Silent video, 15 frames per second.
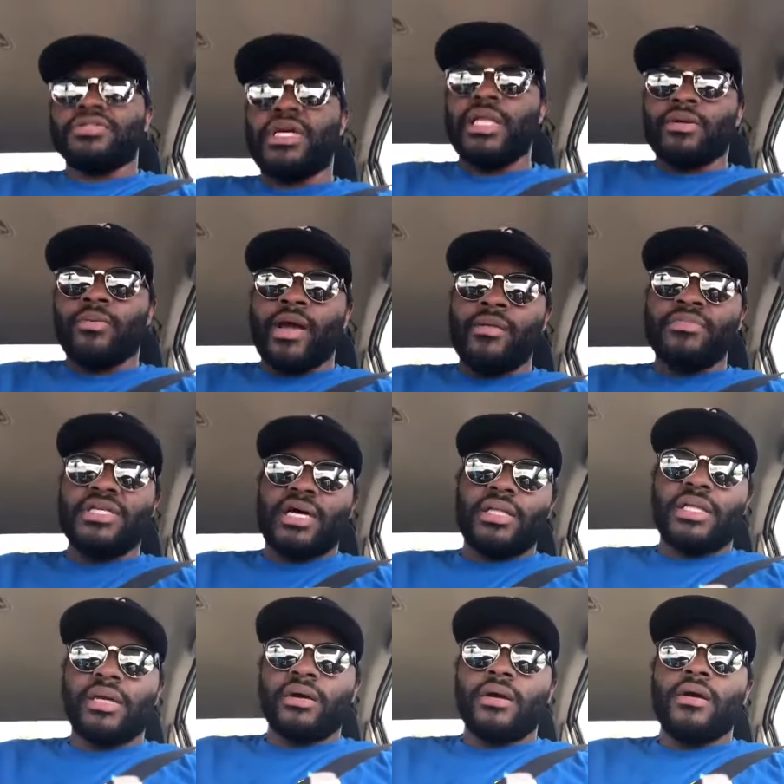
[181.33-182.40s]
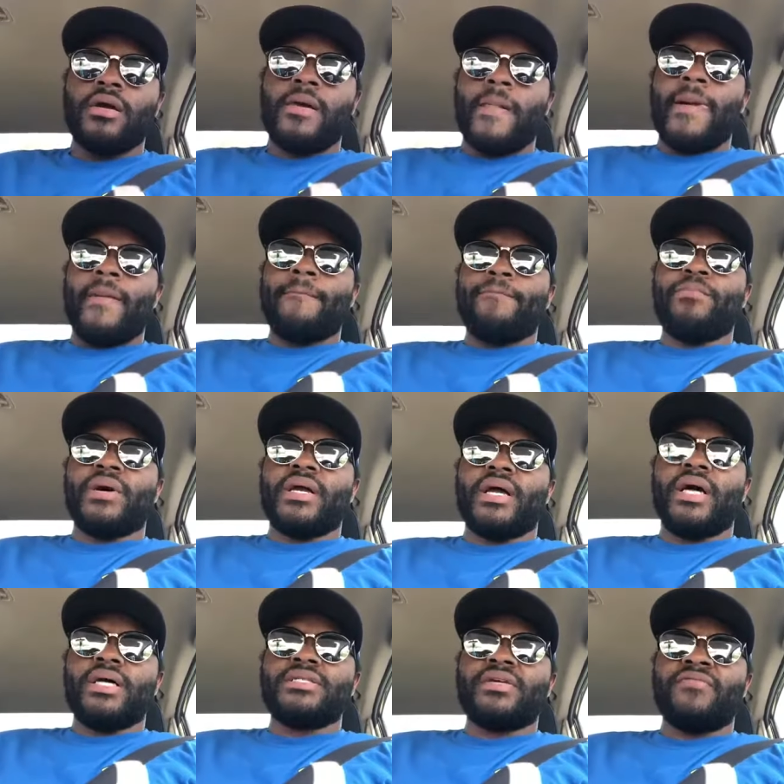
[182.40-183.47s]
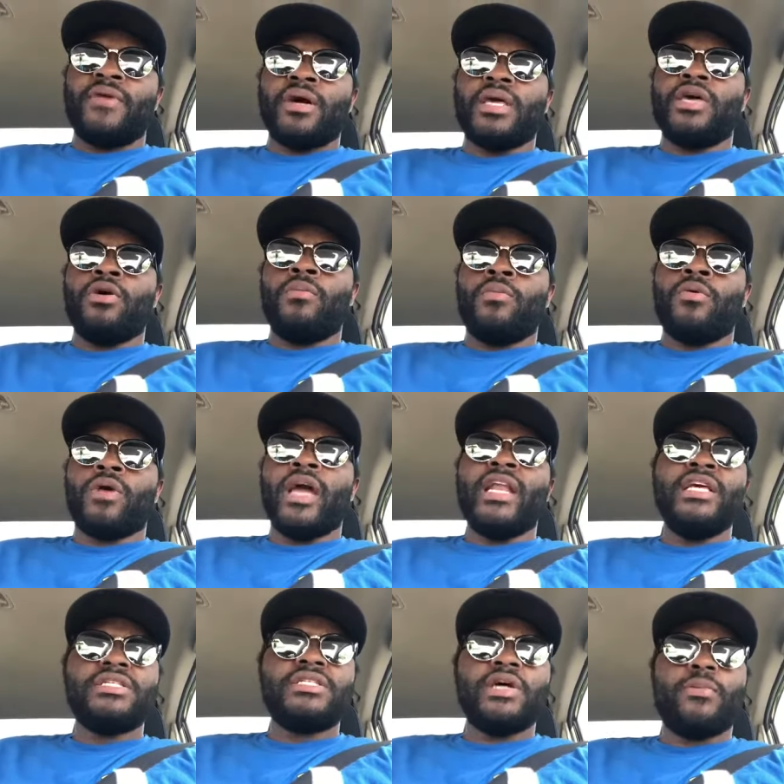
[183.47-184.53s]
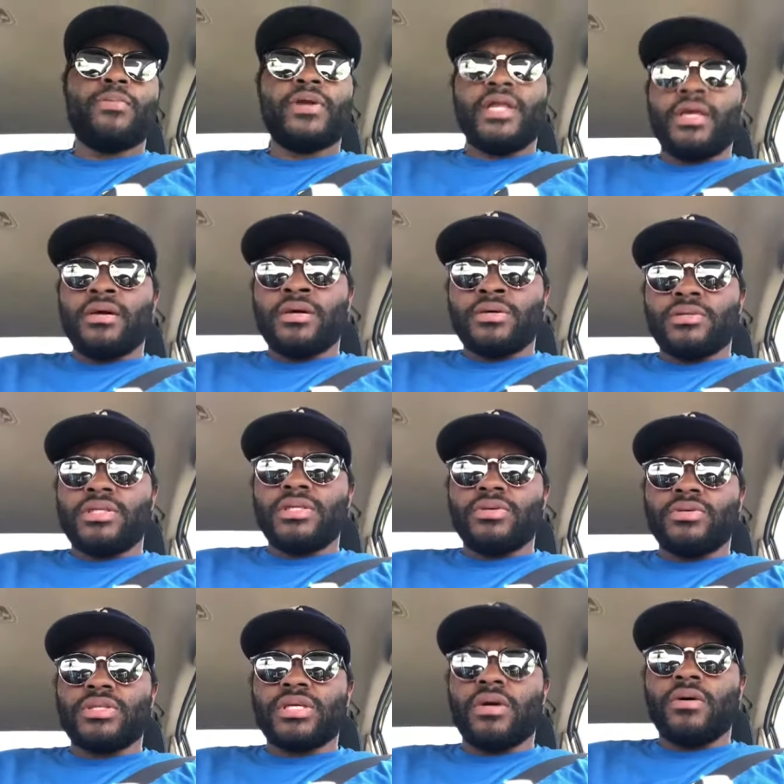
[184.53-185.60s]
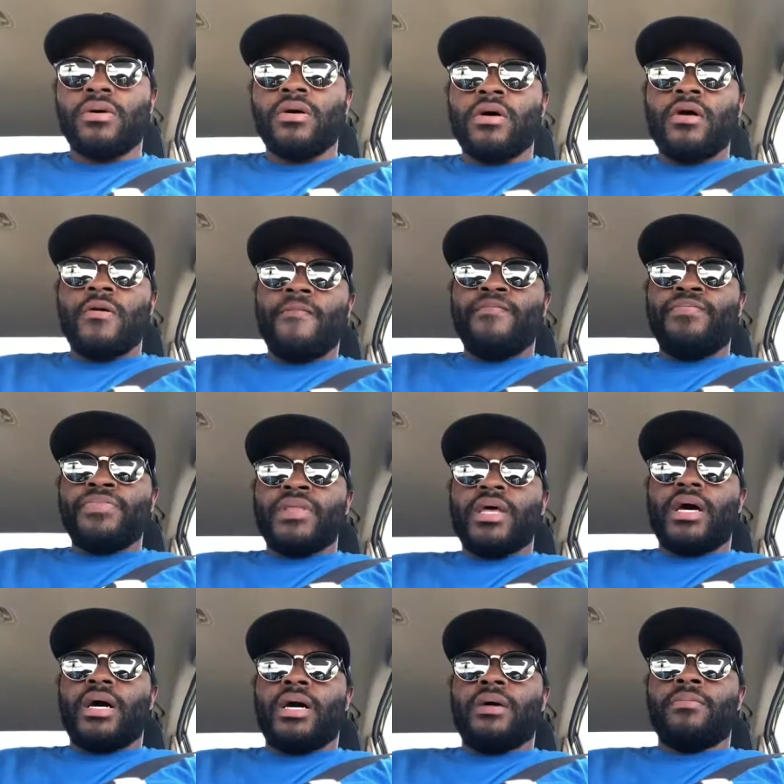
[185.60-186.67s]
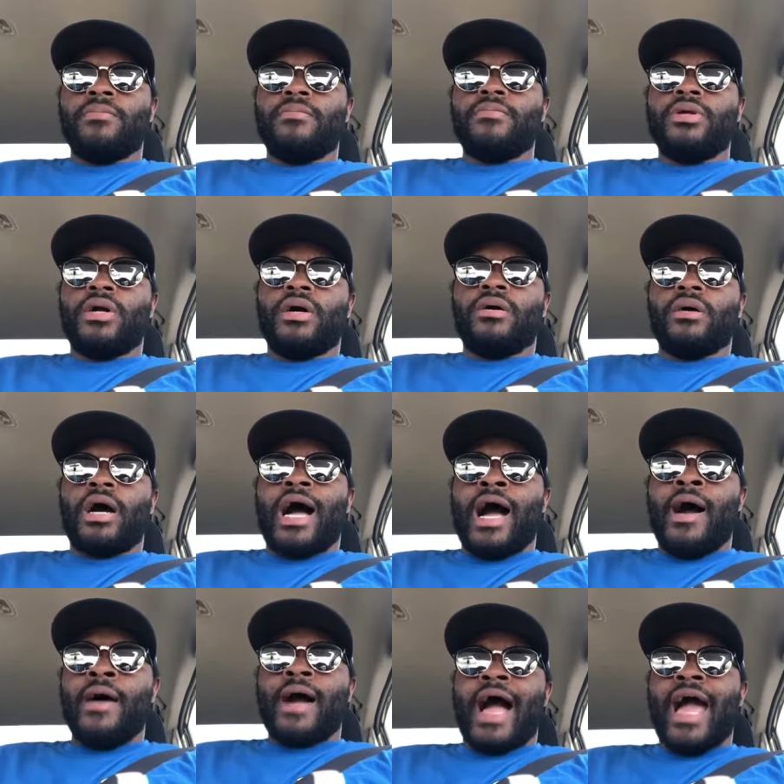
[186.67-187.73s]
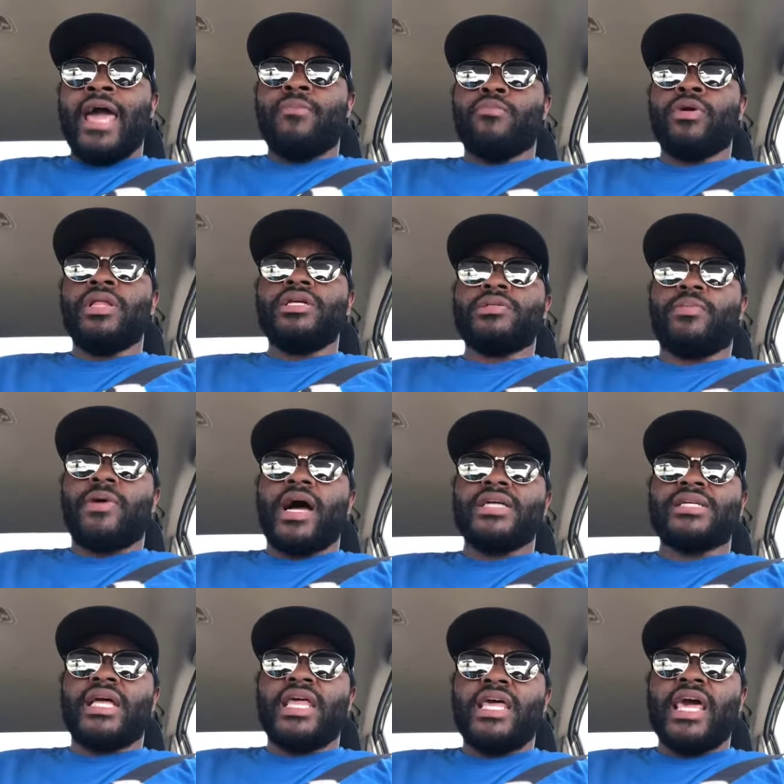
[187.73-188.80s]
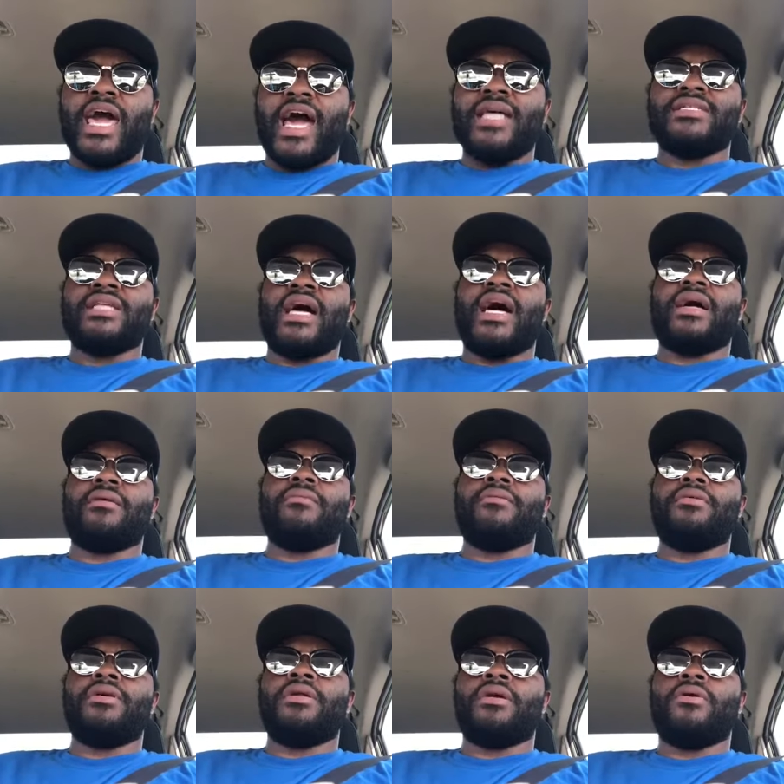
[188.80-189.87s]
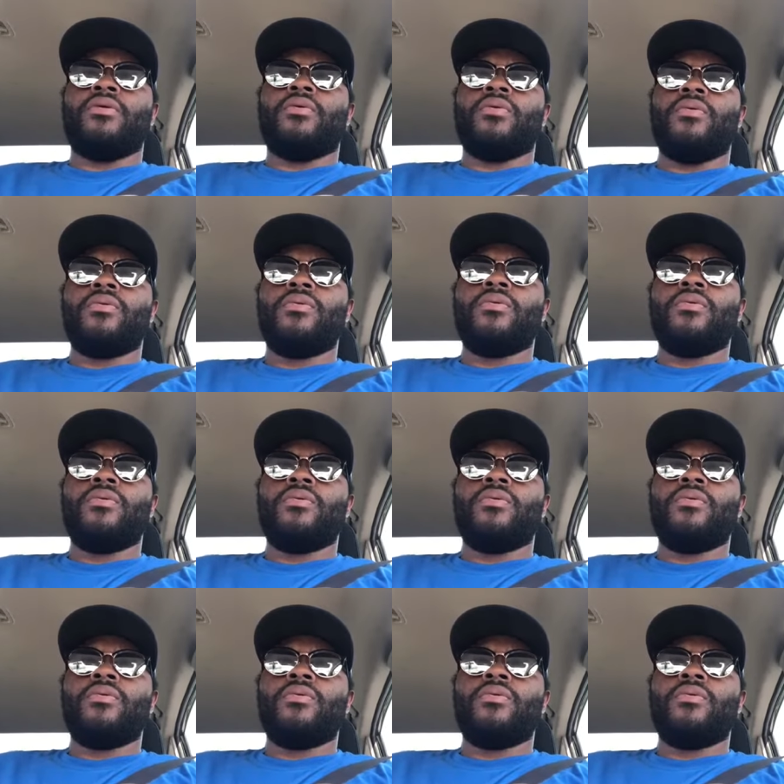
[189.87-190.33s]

Jalen Ramsey out there, but uh, Stephon Gilmore, and he's still pretty young too. So, um, you know, I, I am really surprised that he has not you know